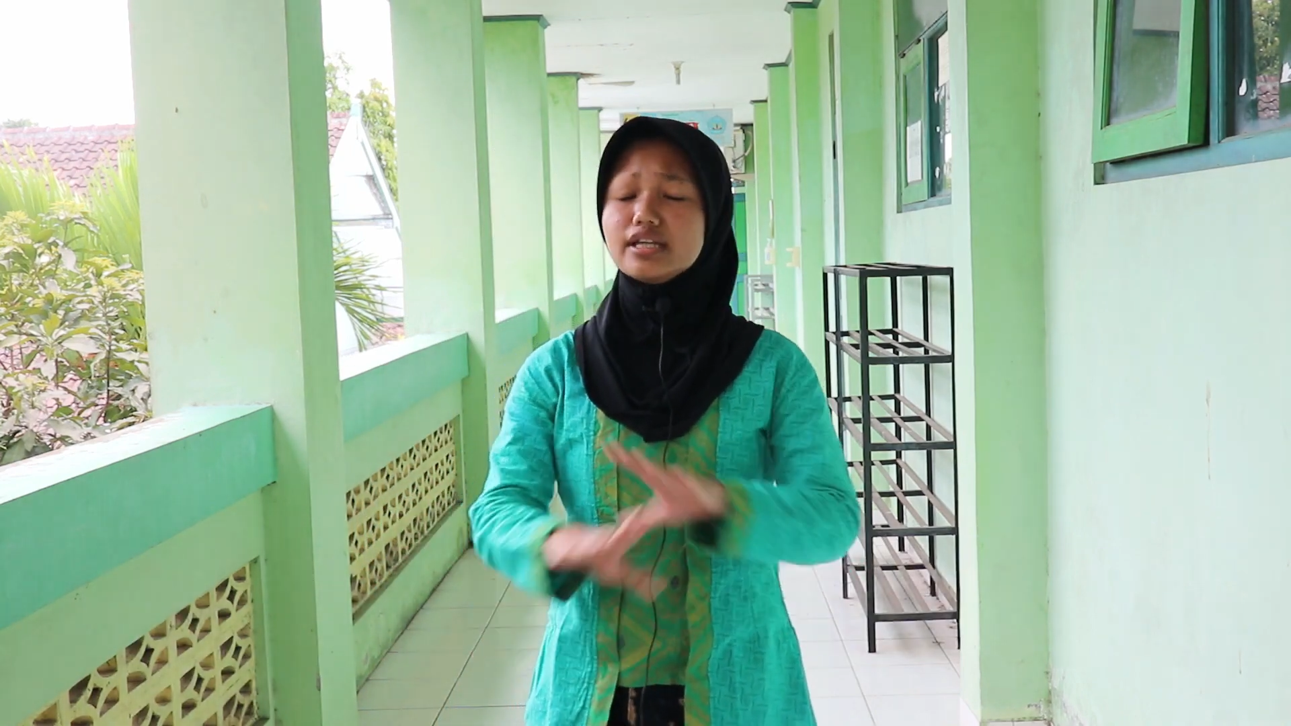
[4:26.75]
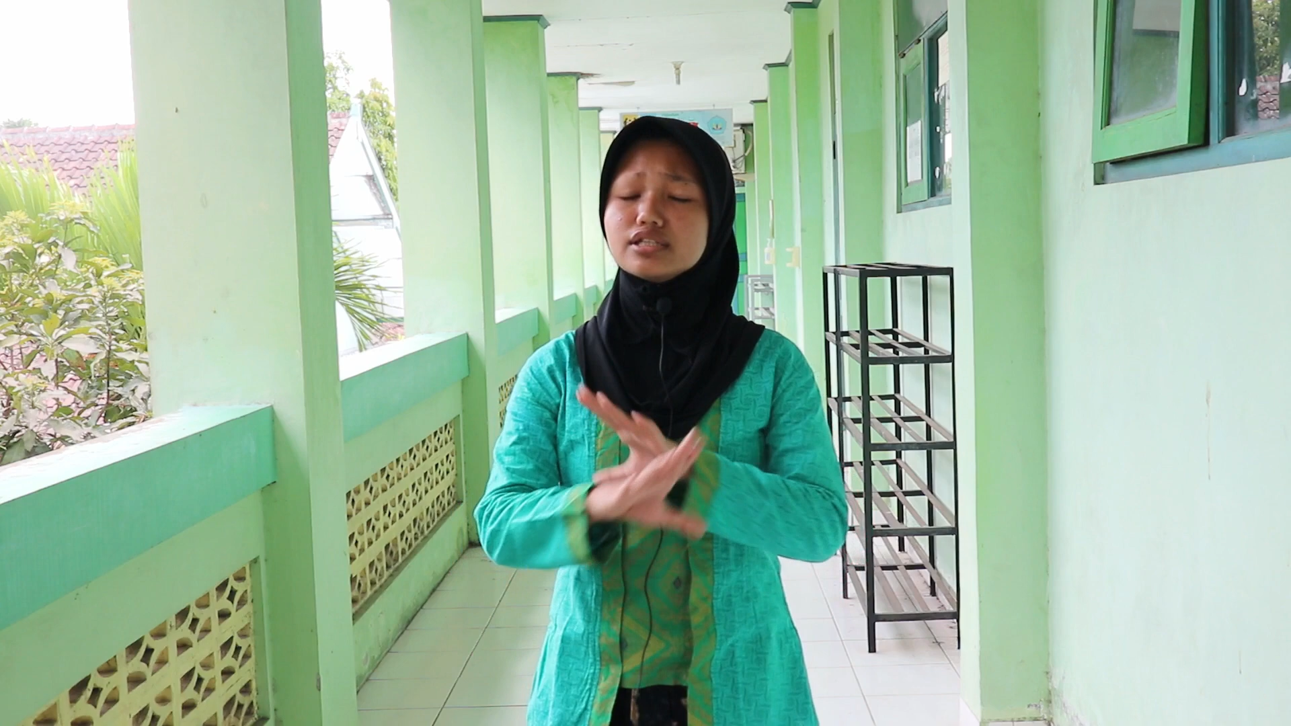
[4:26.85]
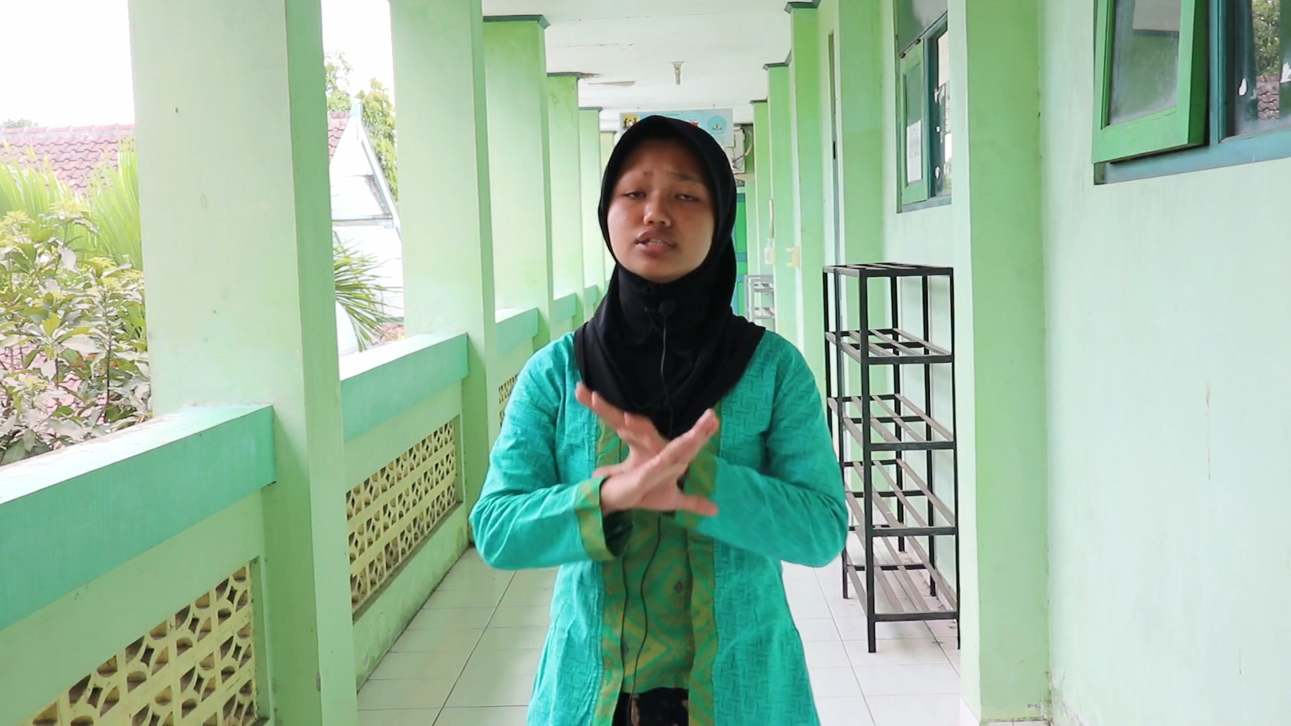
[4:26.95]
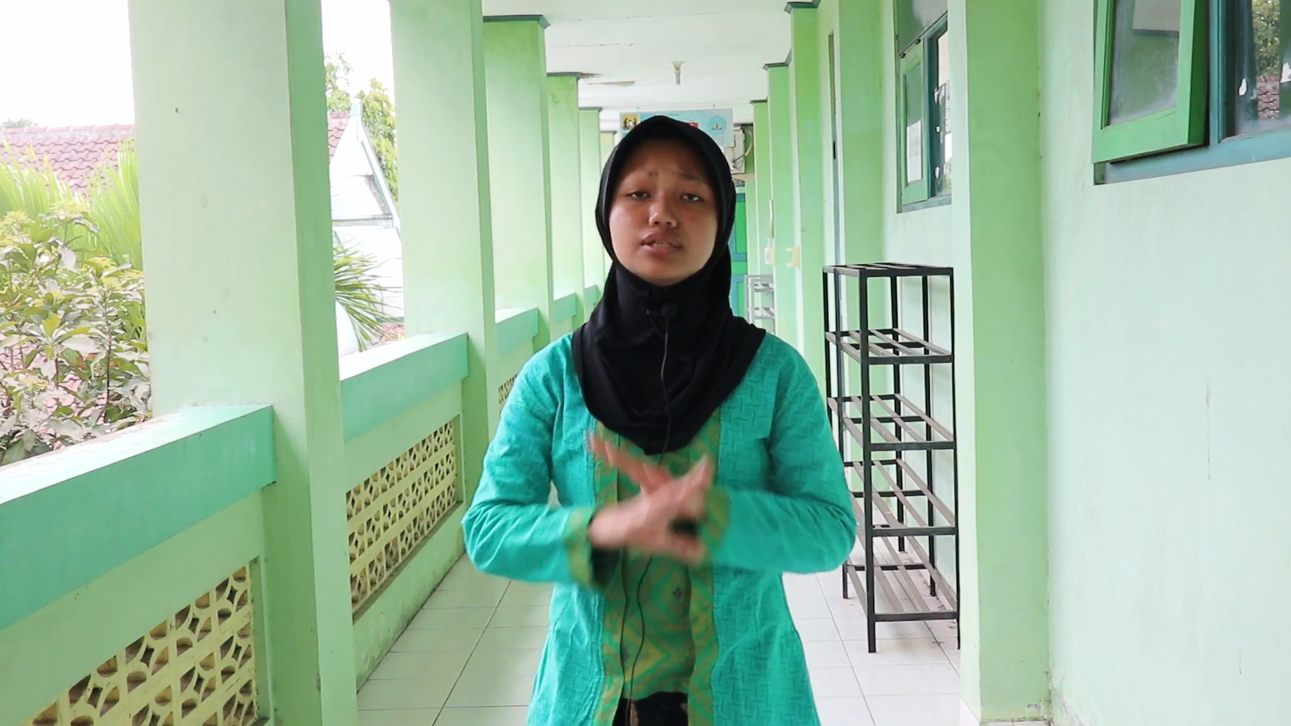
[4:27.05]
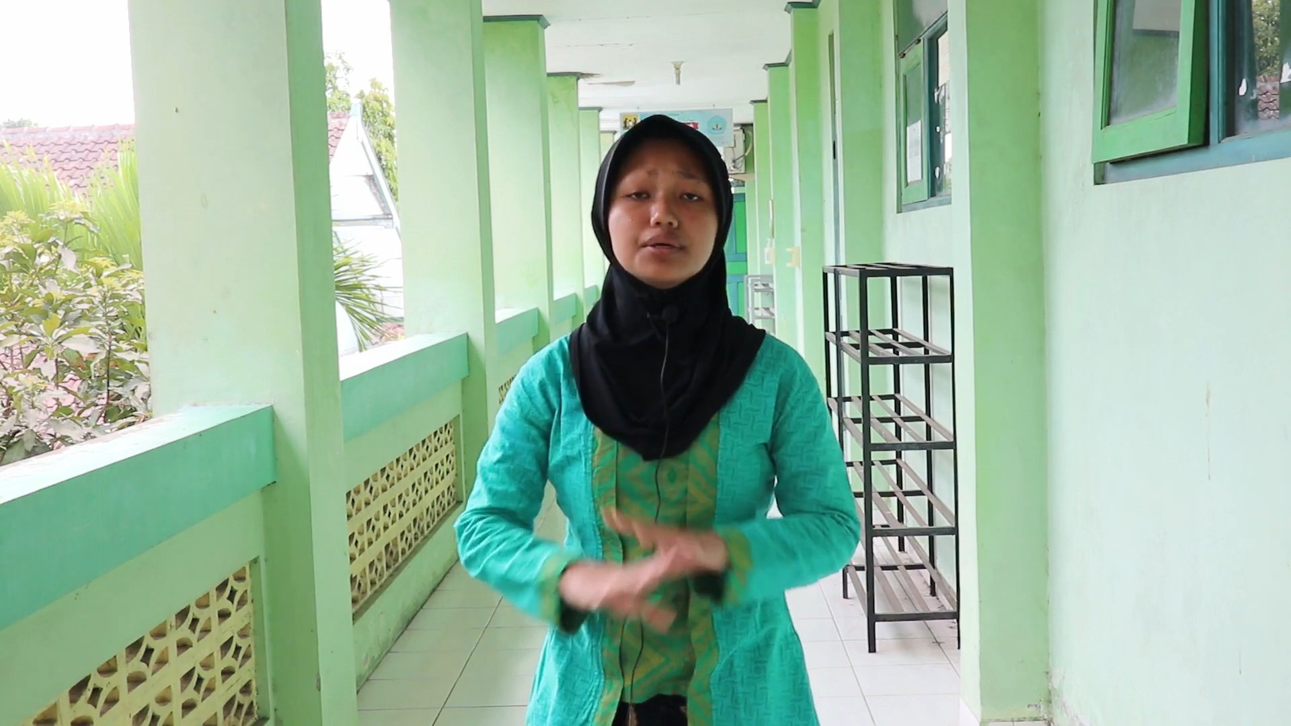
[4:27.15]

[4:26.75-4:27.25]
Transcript: it is